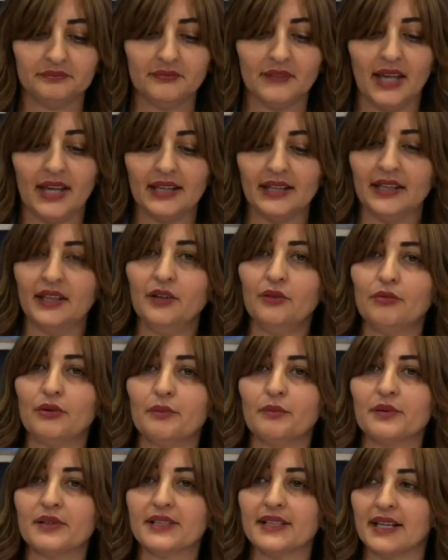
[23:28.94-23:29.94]
and he
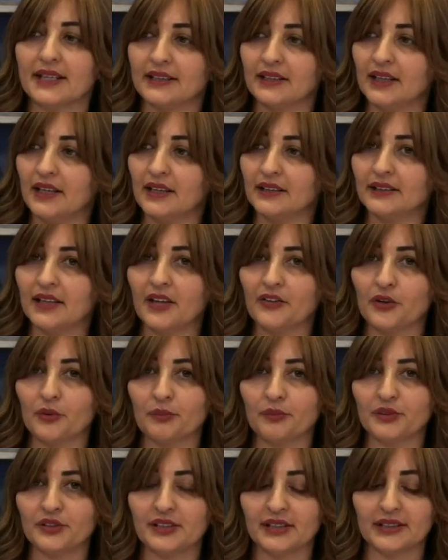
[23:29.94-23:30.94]
represents another
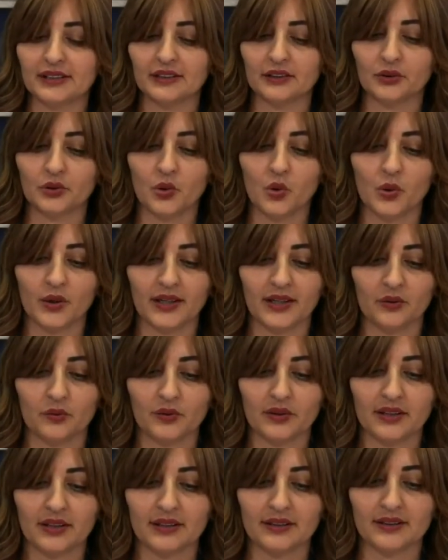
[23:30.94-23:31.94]
particular organ
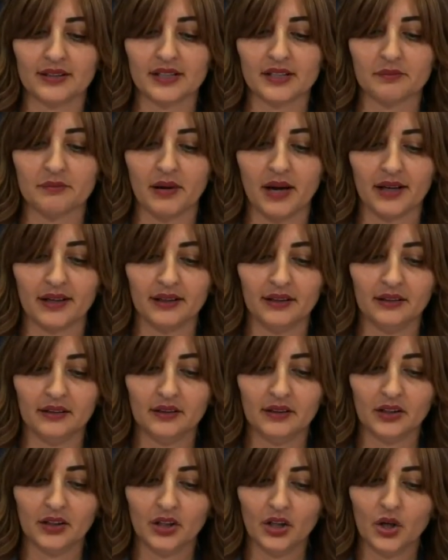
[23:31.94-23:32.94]
within this body,
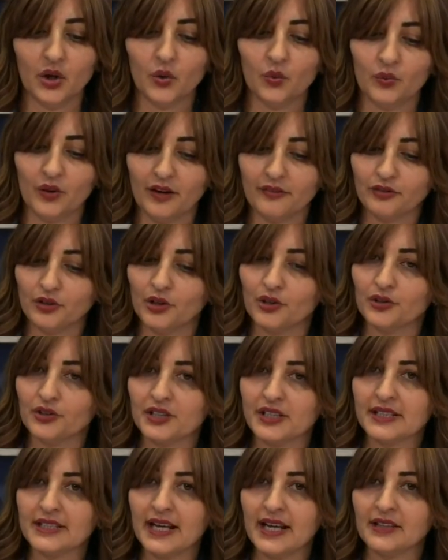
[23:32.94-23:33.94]
we have to
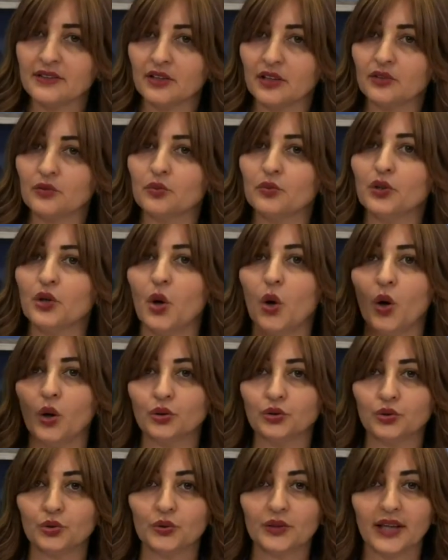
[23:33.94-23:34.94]
understand that we all
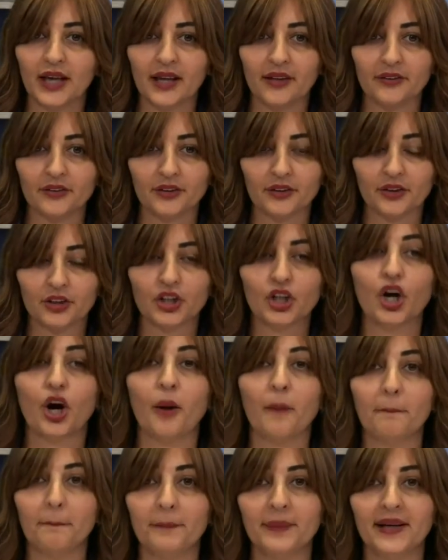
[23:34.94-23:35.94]
together
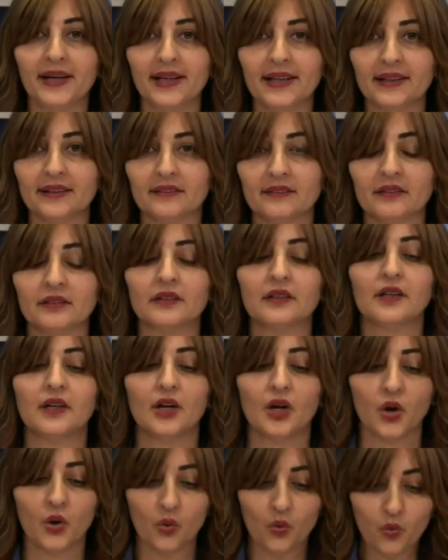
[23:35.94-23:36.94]
complete
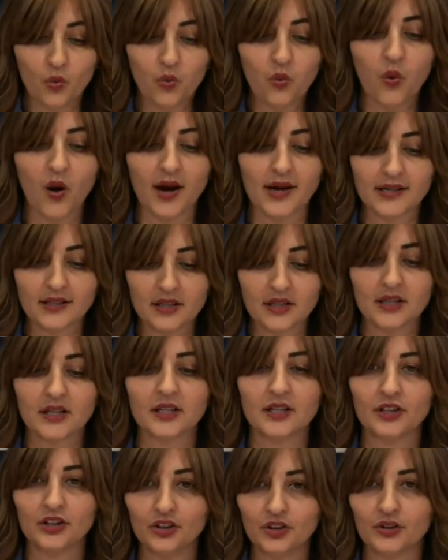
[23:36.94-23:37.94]
one
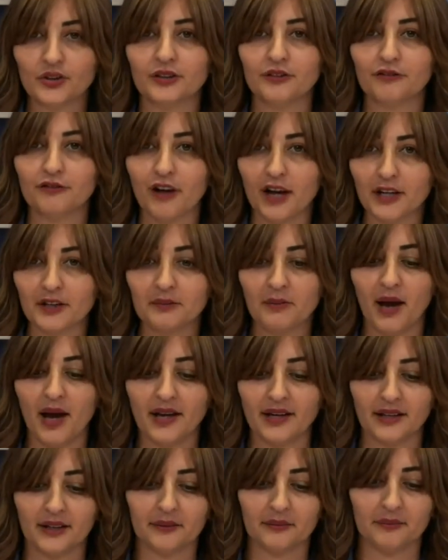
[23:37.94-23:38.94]
unified
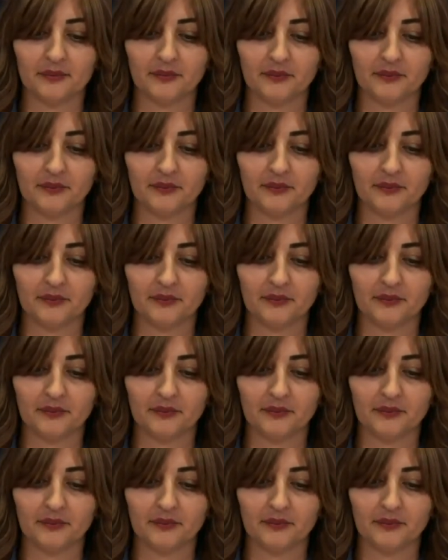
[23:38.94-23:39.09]
body.